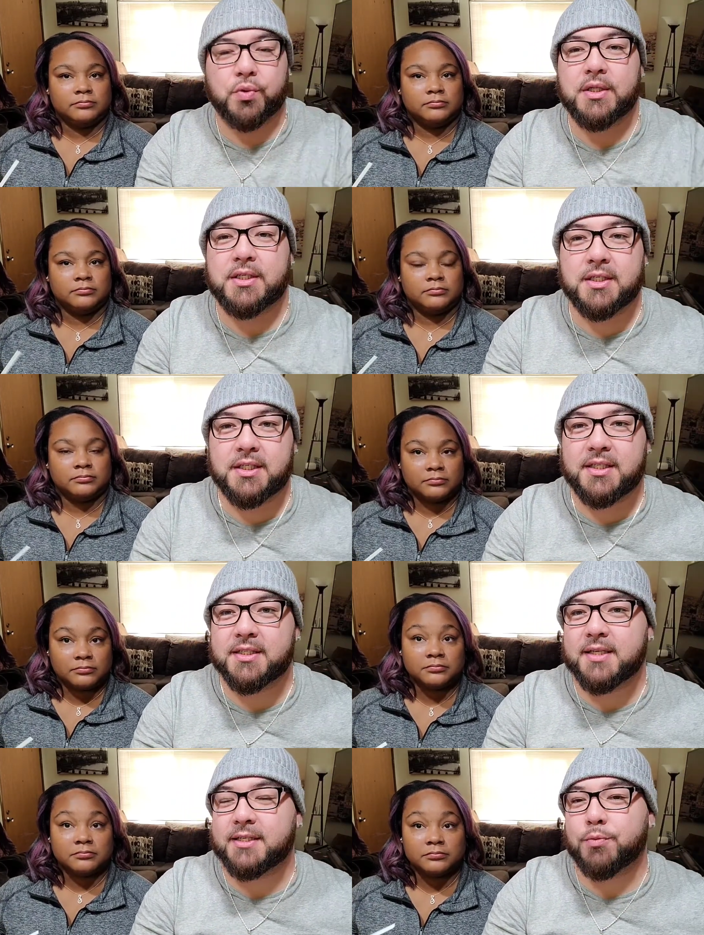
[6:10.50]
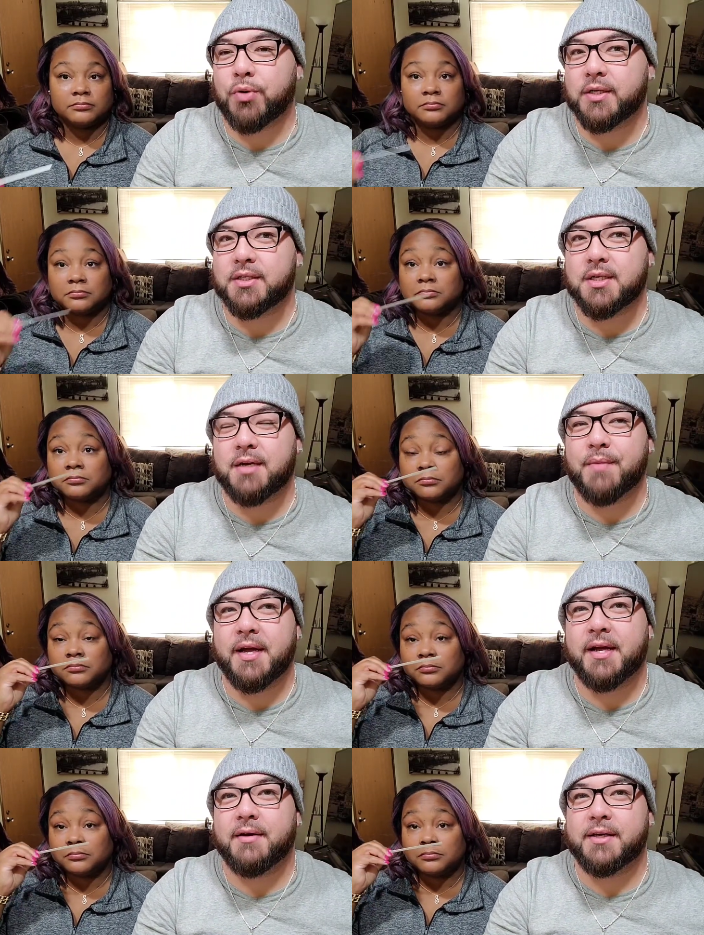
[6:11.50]
Speaker 1: really good because I sprayed this on my
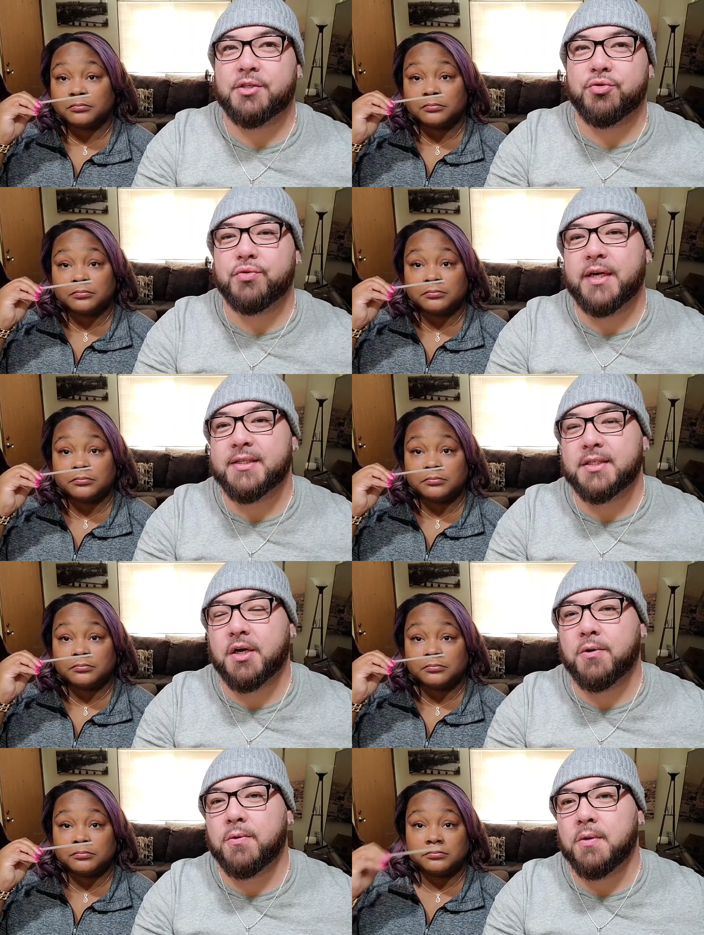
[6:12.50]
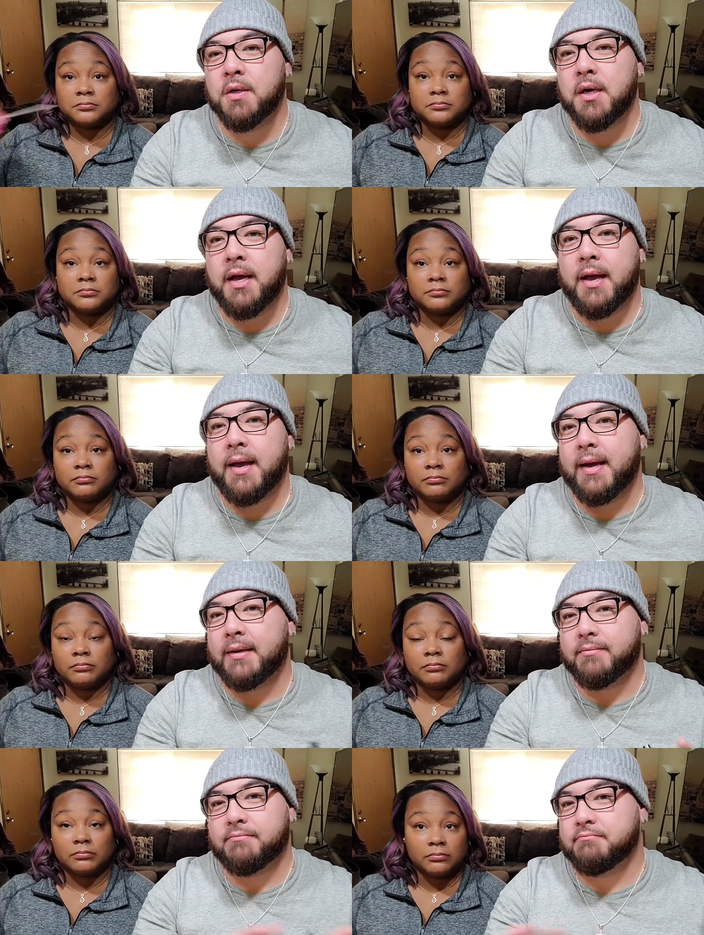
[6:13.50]
hand like two days ago
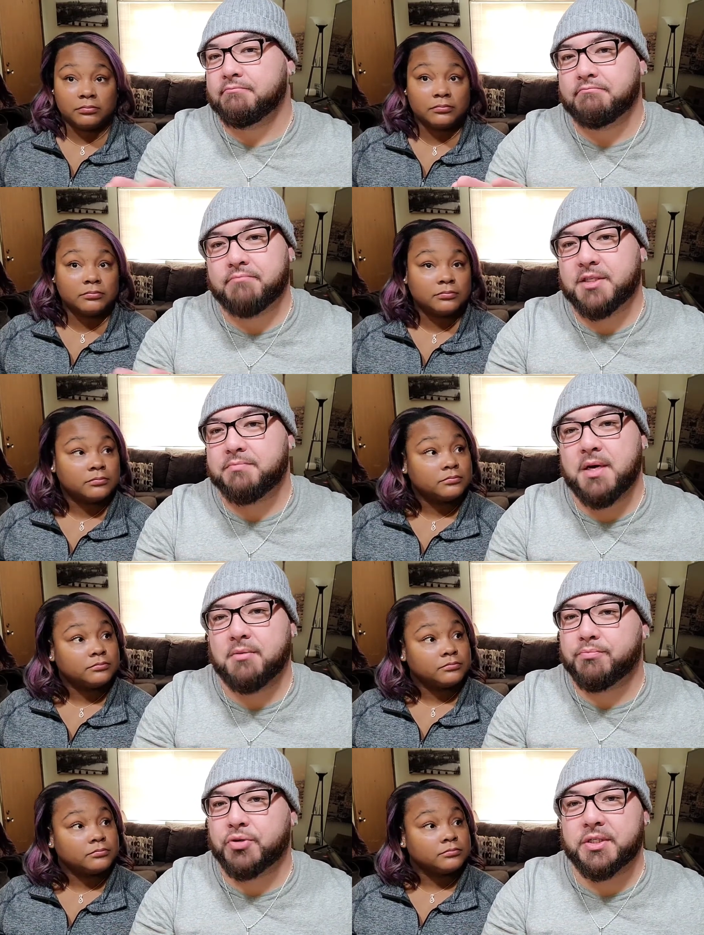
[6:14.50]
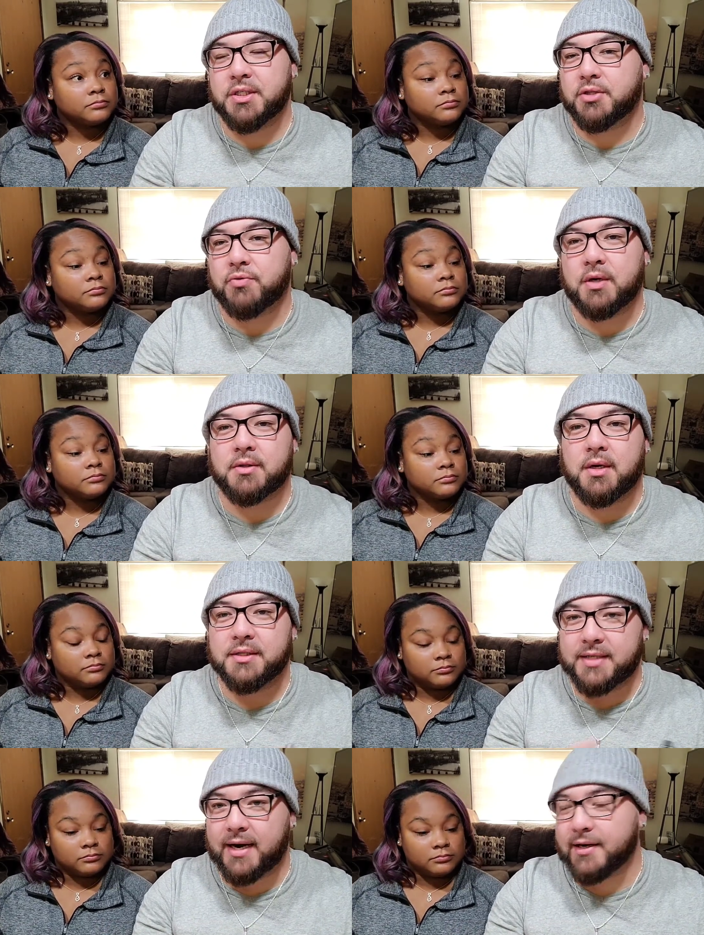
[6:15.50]
and smelled pretty good throughout the
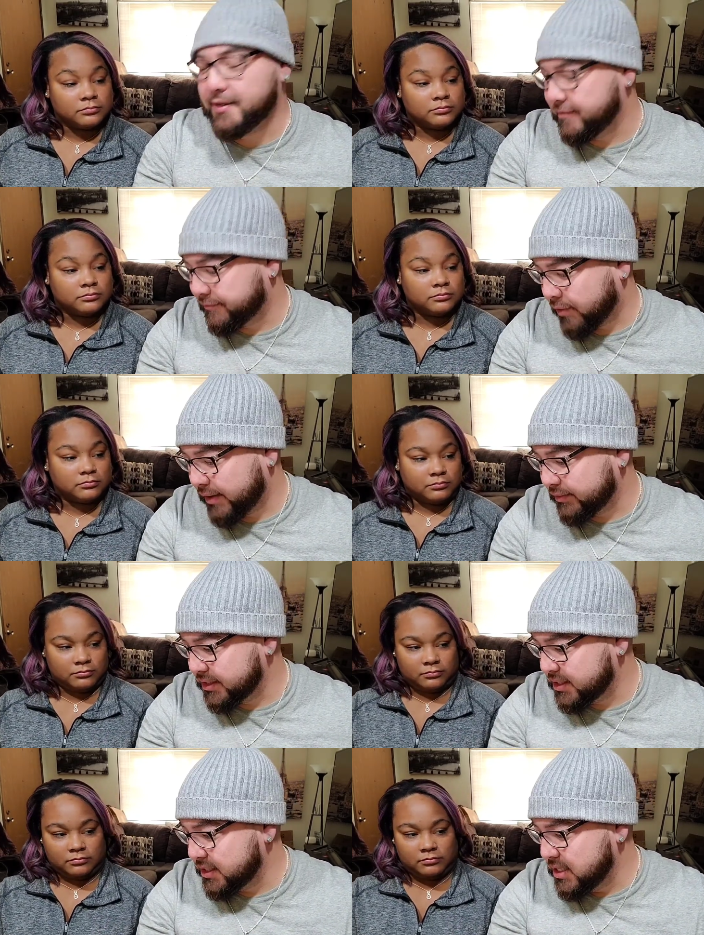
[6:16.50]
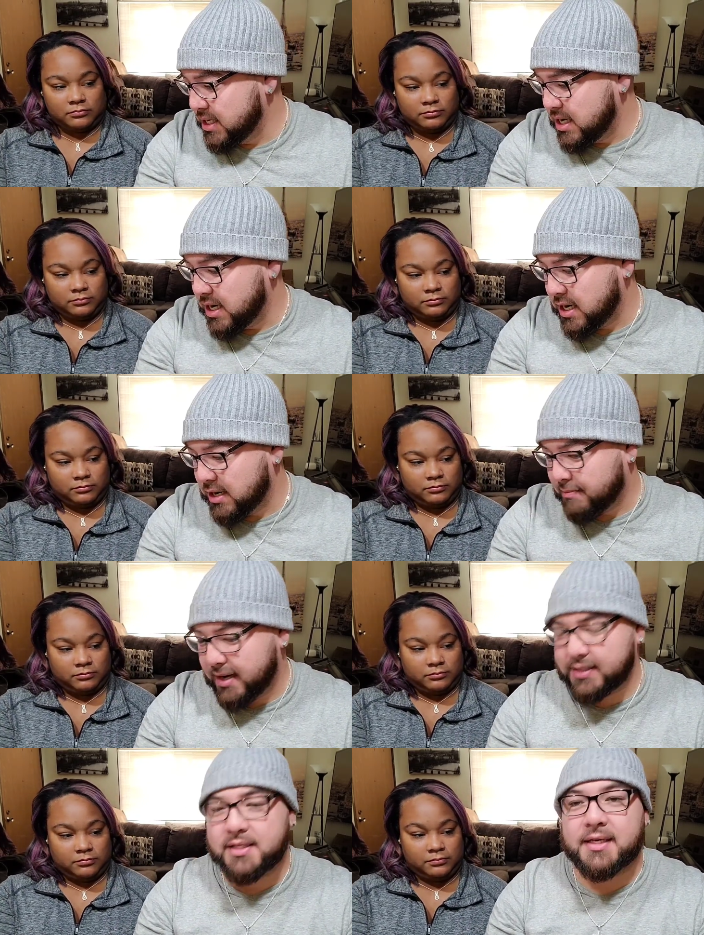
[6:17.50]
entirety of the fragrance. Um, I
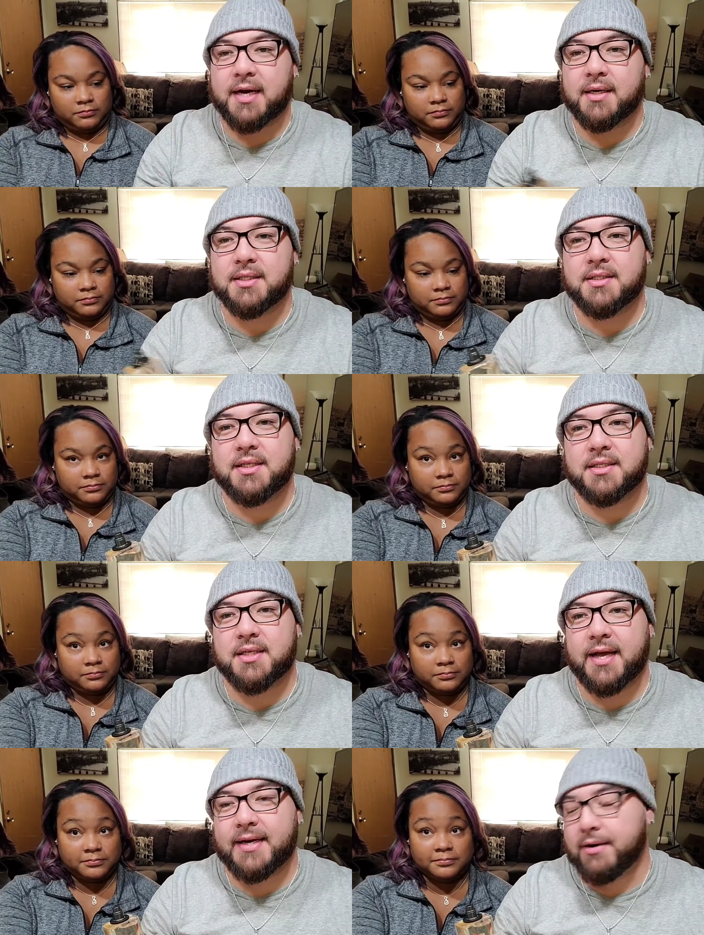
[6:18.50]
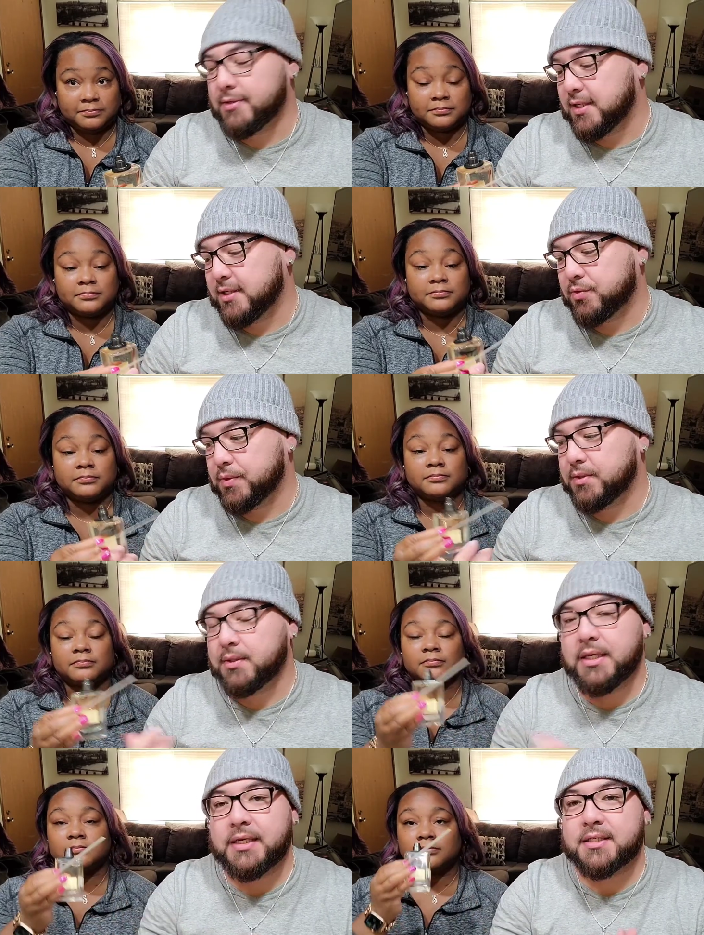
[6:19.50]
usually got a good six to eight hours on this one
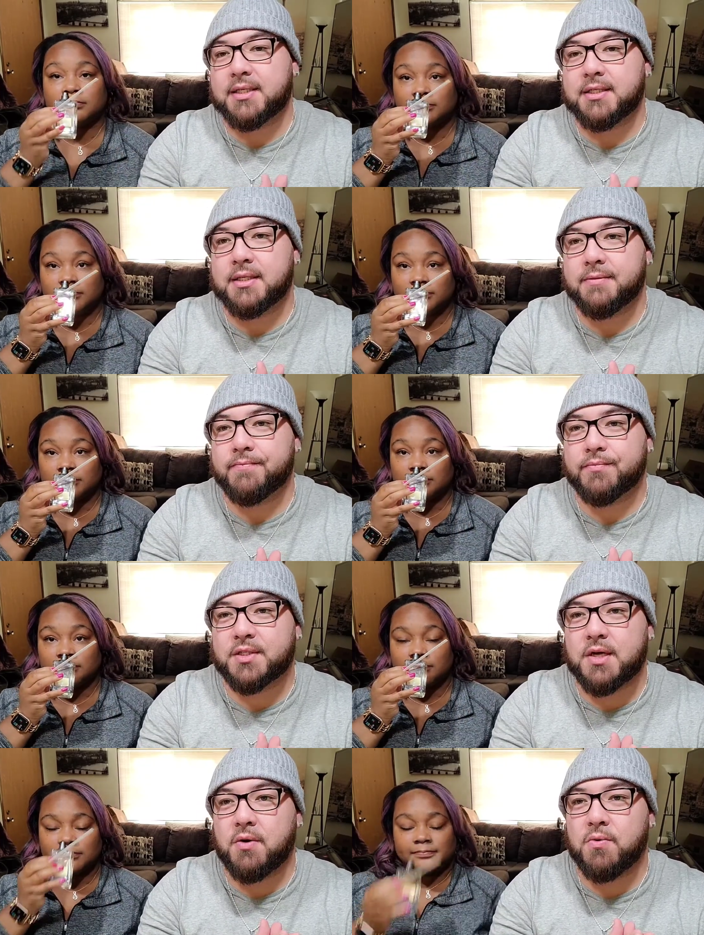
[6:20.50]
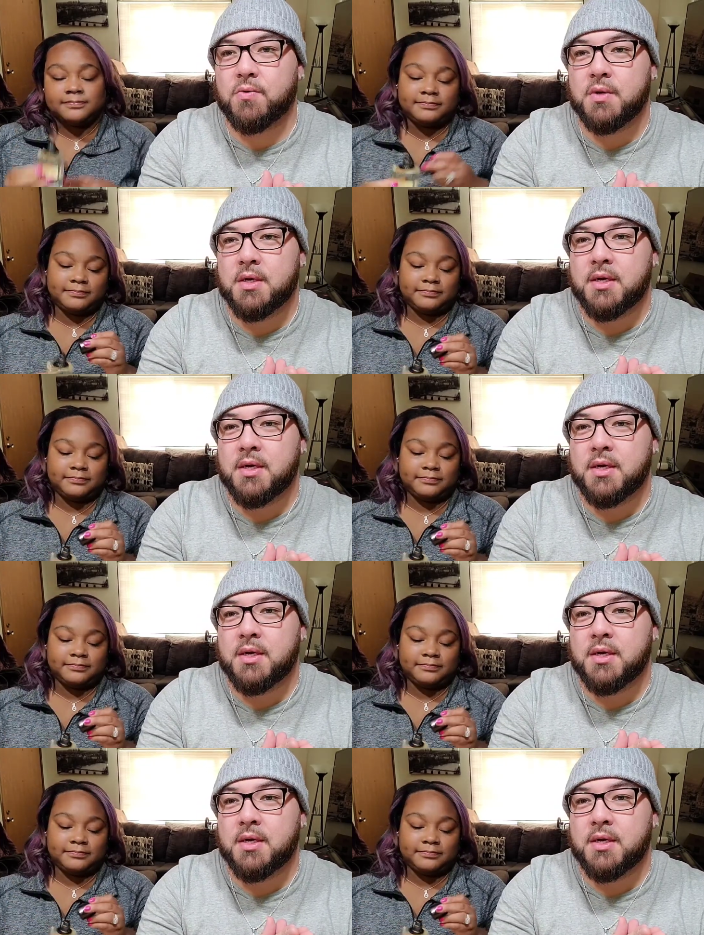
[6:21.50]
easily. So